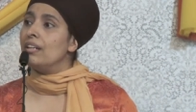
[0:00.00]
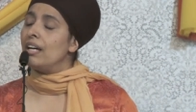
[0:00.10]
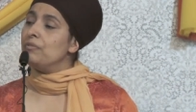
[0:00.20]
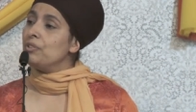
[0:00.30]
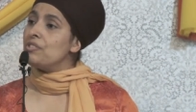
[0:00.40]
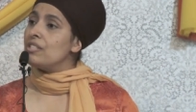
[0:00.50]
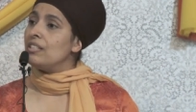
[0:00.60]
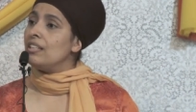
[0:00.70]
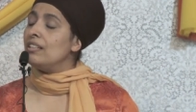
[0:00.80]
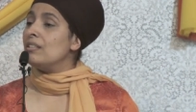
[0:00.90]

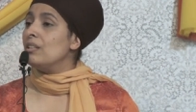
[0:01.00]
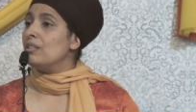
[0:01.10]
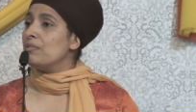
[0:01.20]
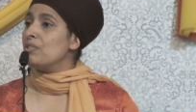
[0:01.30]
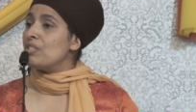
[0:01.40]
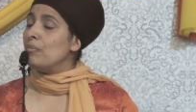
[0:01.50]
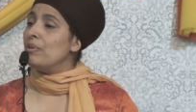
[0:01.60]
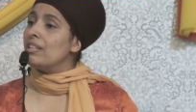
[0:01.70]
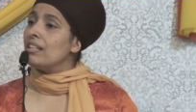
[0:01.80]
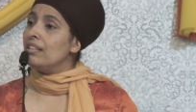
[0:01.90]
Adversity for
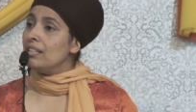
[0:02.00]
someone that